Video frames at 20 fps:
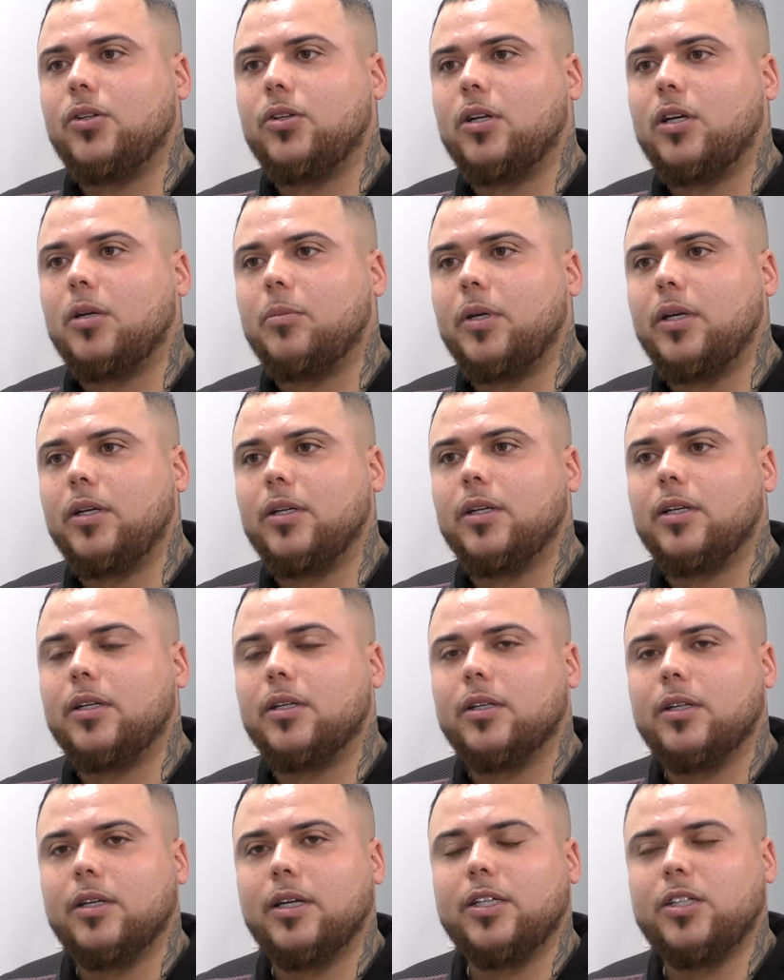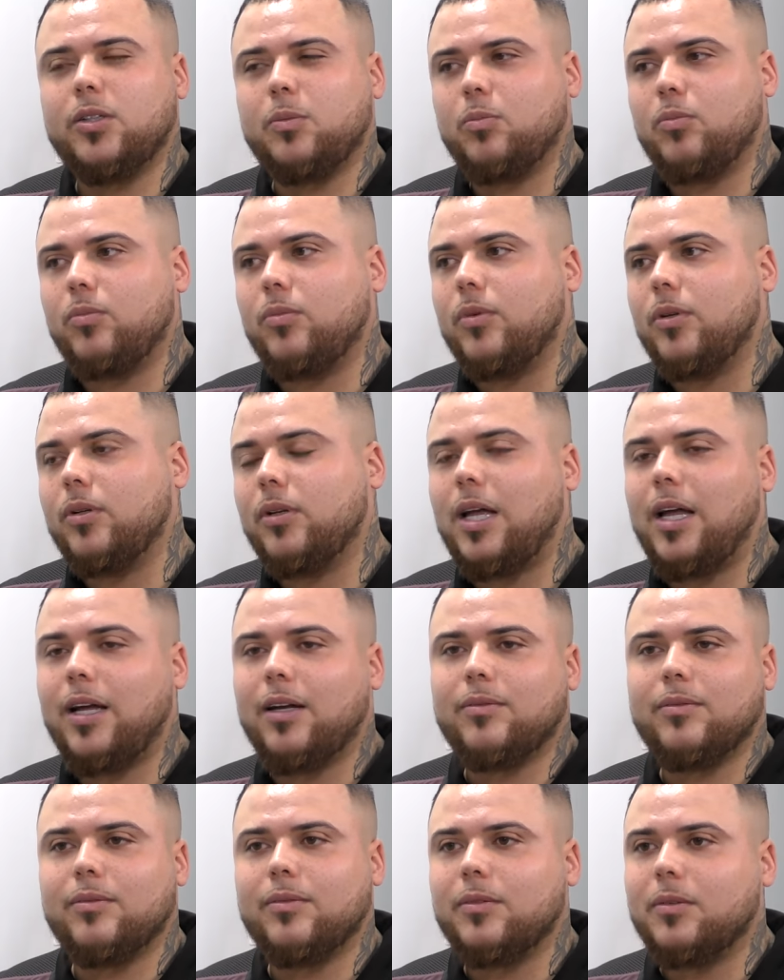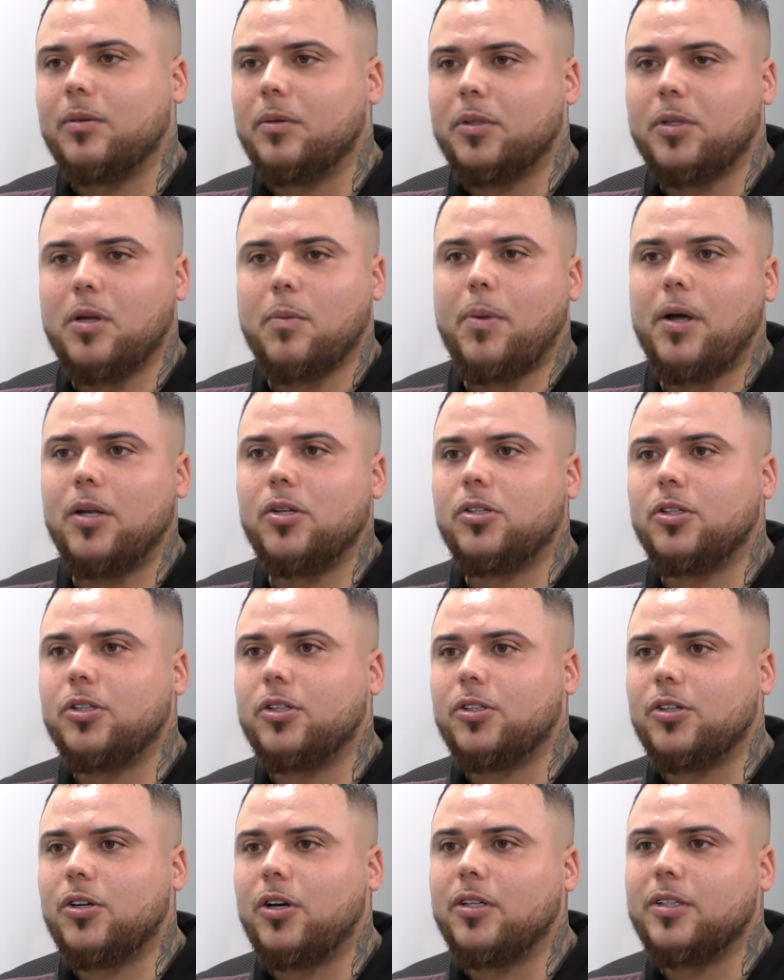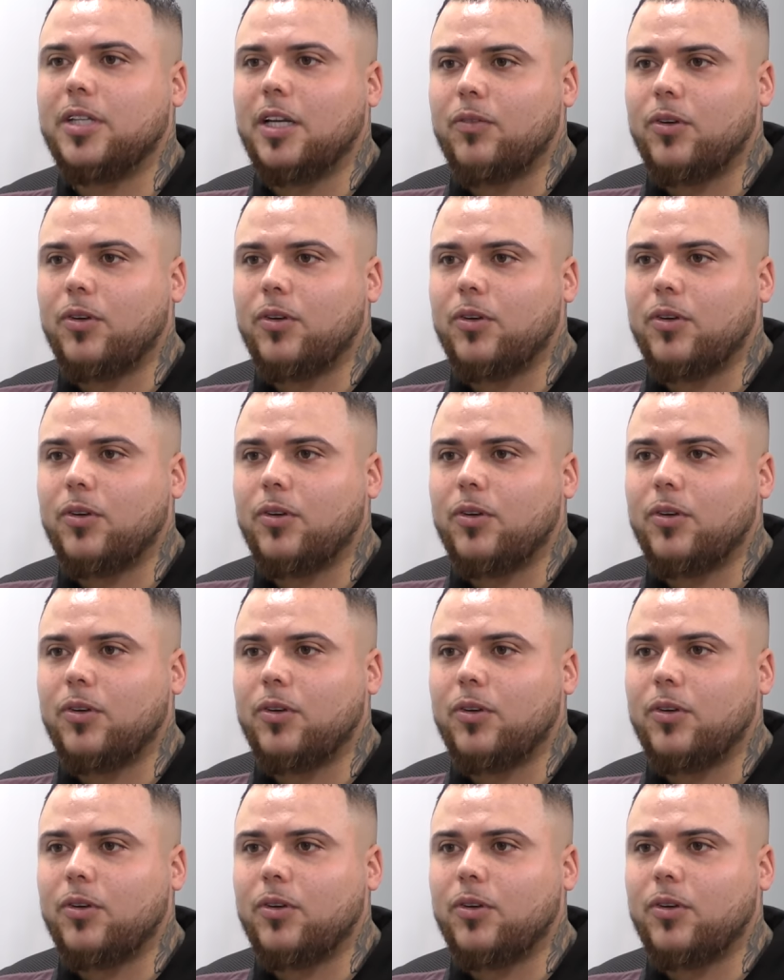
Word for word: Do you know what I mean? And it's like, it's a puncher's chance.